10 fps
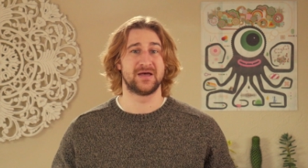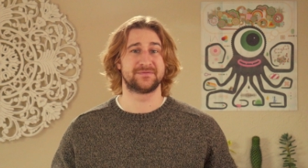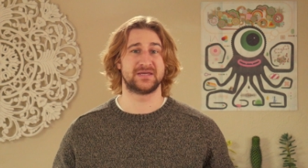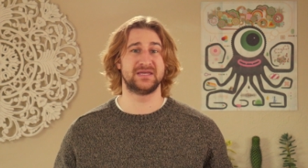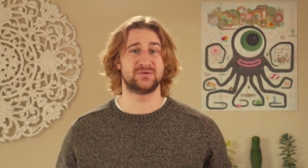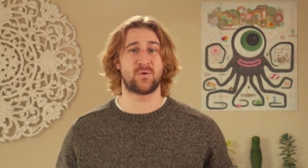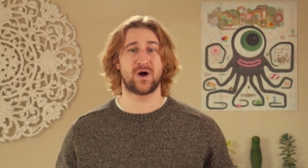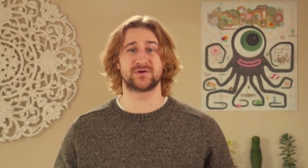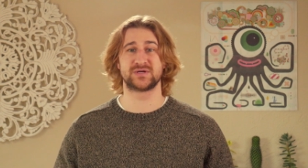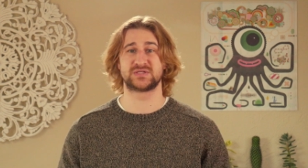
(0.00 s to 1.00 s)
The heated
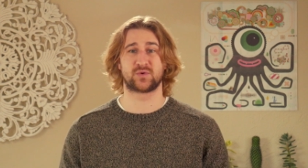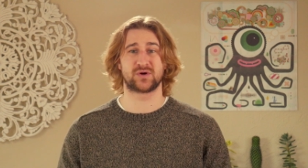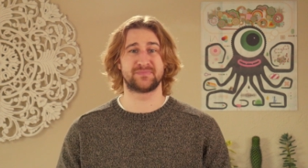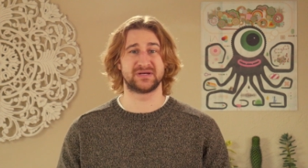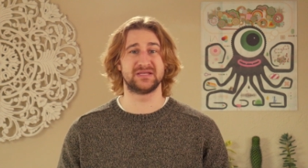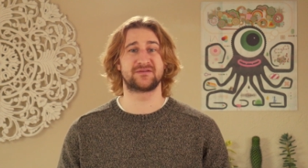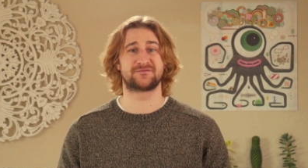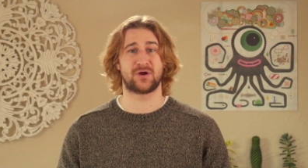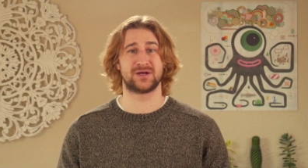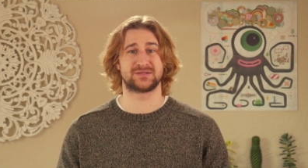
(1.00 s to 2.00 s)
water is stored beneath the
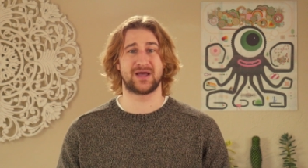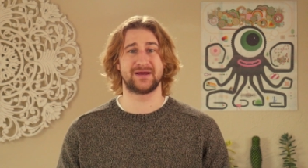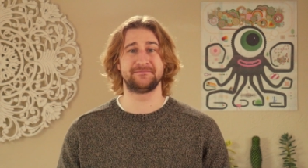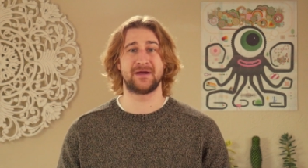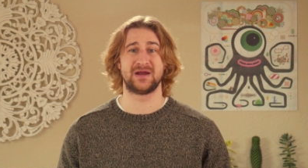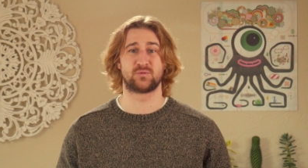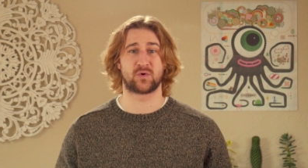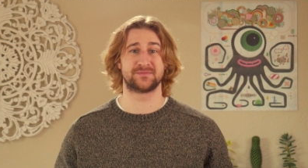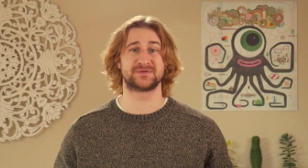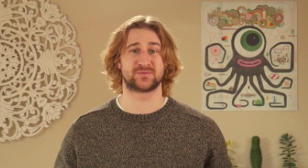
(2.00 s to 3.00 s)
frost line and
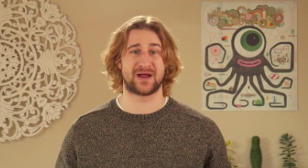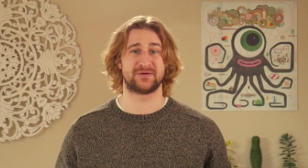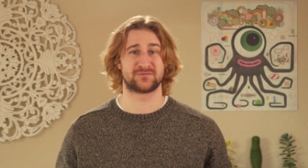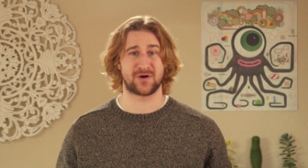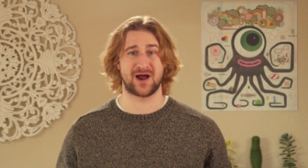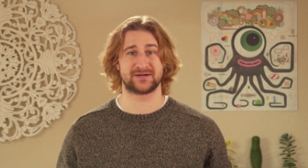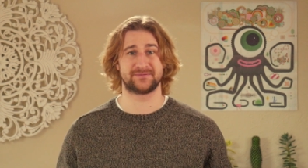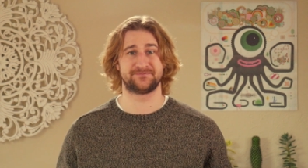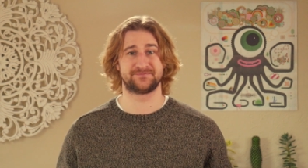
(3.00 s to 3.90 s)
warms surrounding rock.